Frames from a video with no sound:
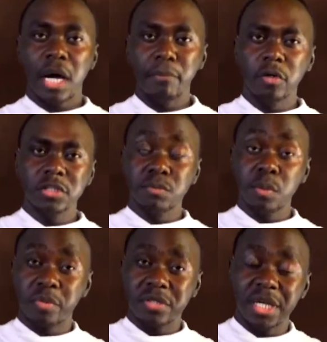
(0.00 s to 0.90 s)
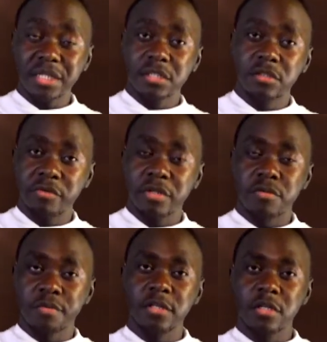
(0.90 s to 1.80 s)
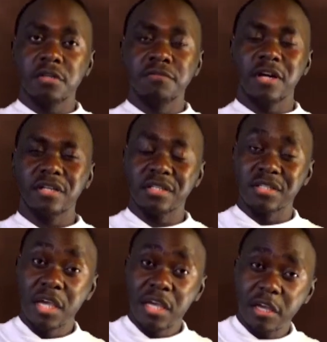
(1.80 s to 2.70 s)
I'm going to be protected during the three days of darkness.